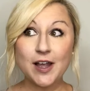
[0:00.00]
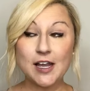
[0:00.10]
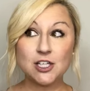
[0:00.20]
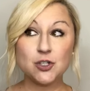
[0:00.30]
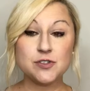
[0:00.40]

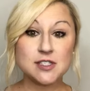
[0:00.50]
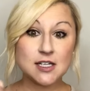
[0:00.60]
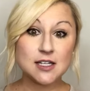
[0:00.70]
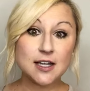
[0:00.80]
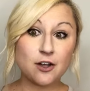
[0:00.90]
and you
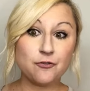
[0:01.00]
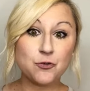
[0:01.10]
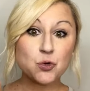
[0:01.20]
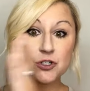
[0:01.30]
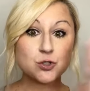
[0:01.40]
see
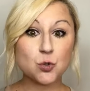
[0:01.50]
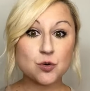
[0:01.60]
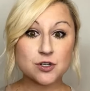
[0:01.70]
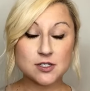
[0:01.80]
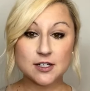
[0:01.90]
4
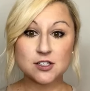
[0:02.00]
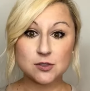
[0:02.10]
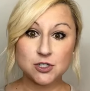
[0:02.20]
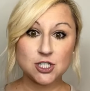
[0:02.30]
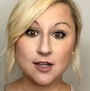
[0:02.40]
stores next to
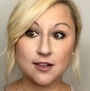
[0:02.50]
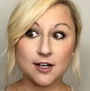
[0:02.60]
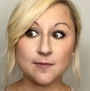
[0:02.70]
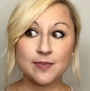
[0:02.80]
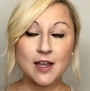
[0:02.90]
each other